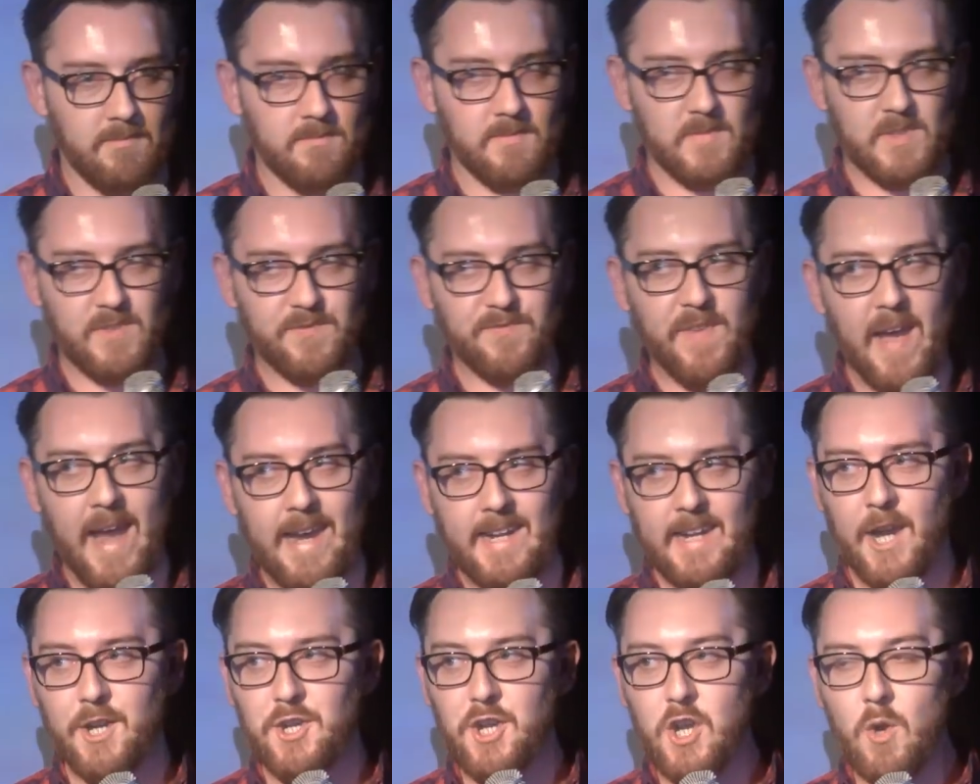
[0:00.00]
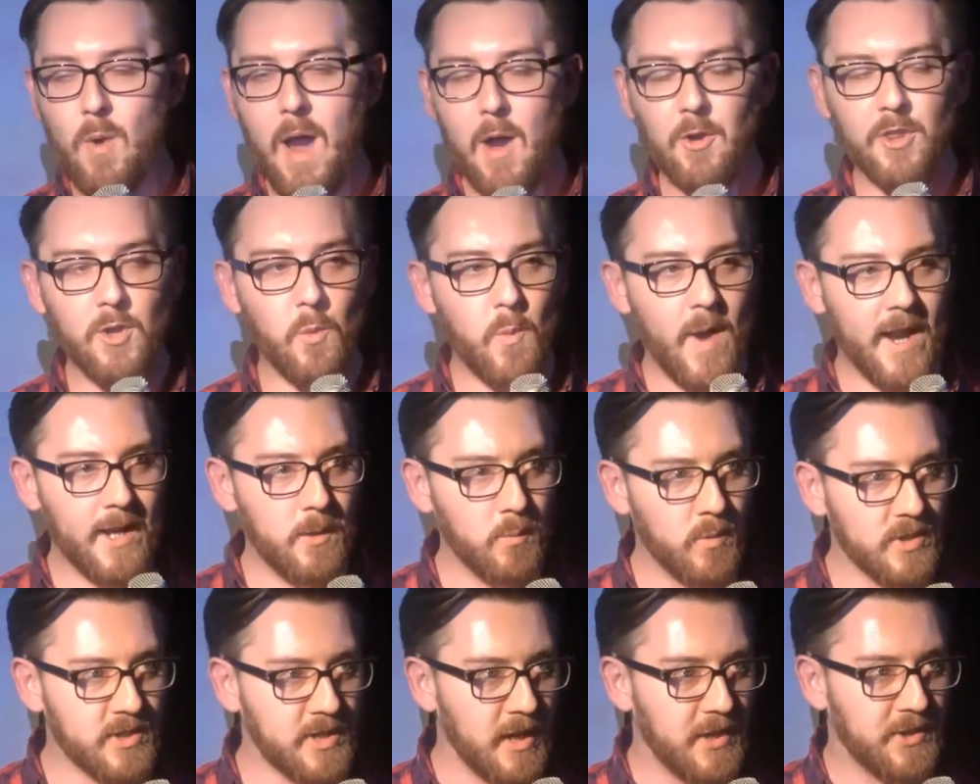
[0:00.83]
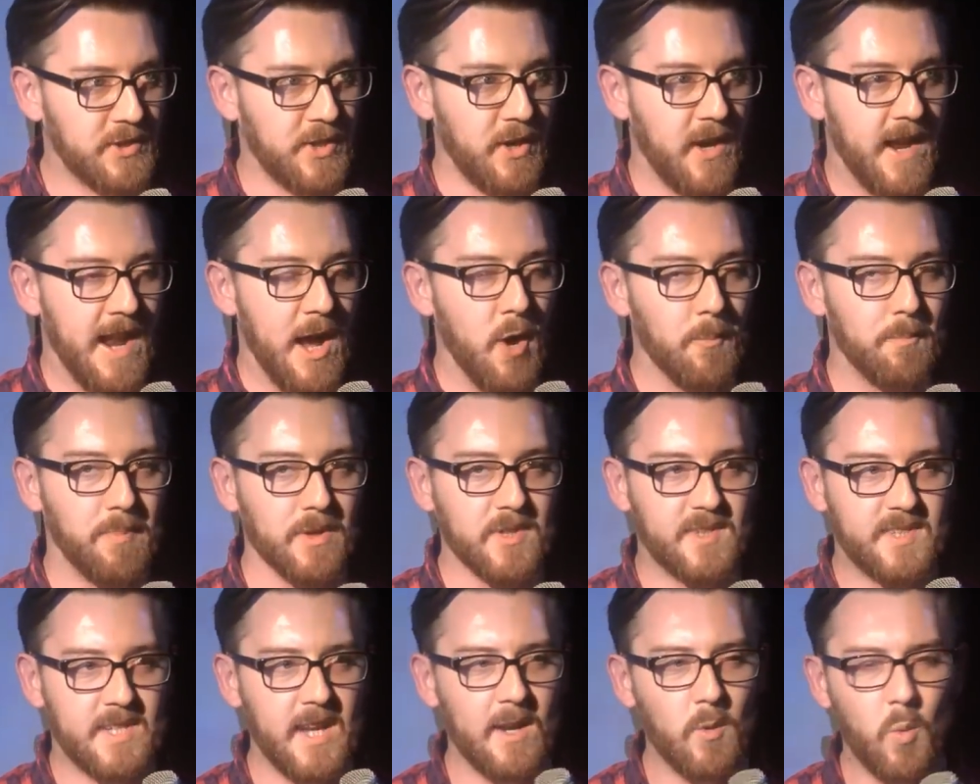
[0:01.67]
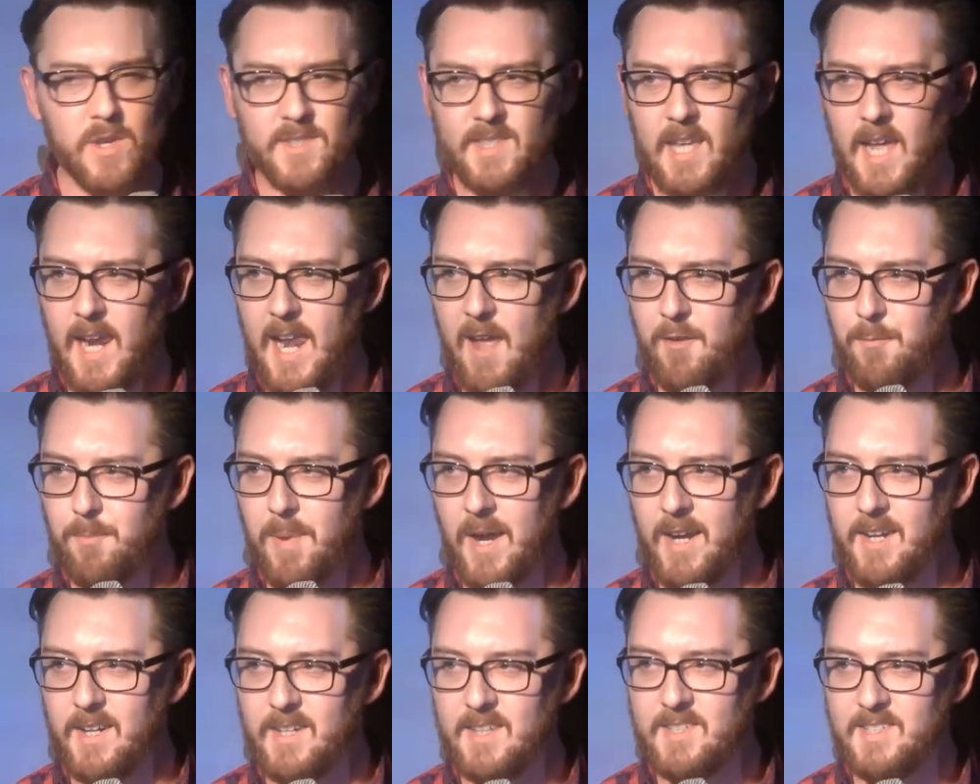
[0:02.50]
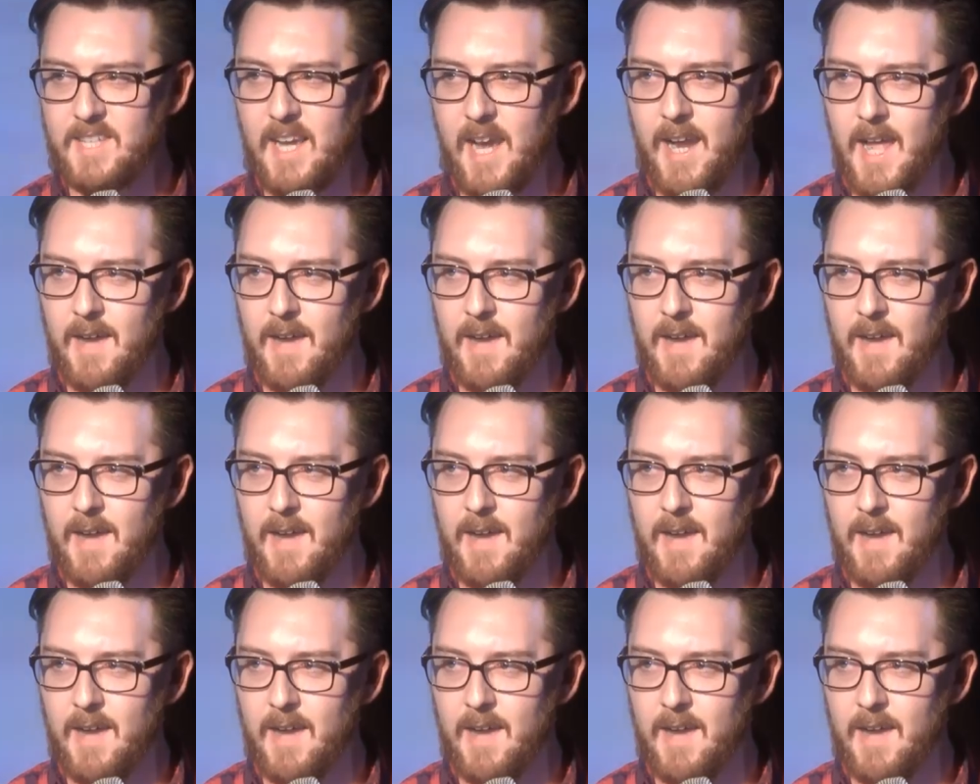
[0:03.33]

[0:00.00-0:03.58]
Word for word: It's fine. I knew how the wedding was going to turn out, but was that left back in a sign?